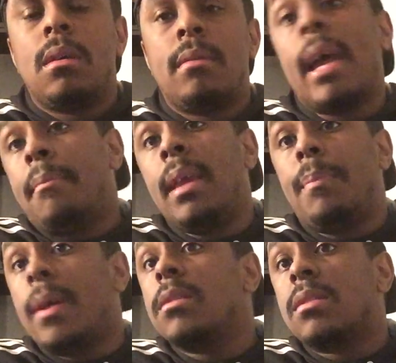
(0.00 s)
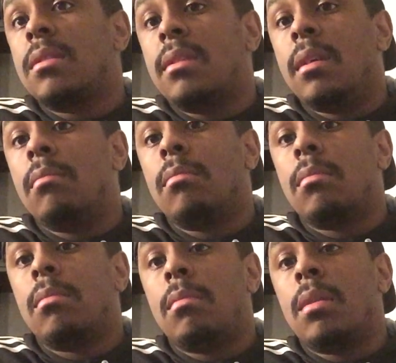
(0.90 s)
Now, me personally,
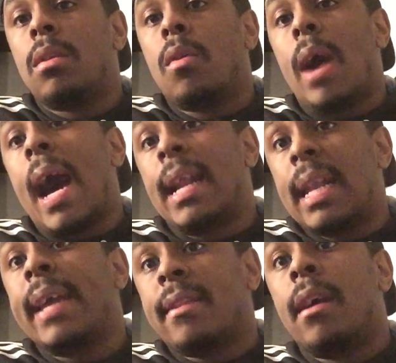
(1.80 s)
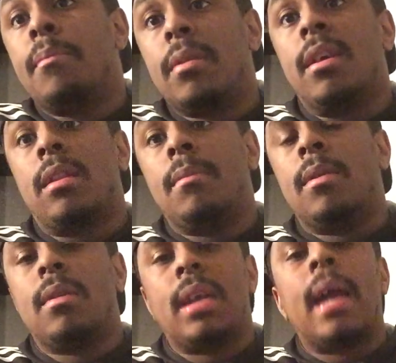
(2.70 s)
I like the unpredictability.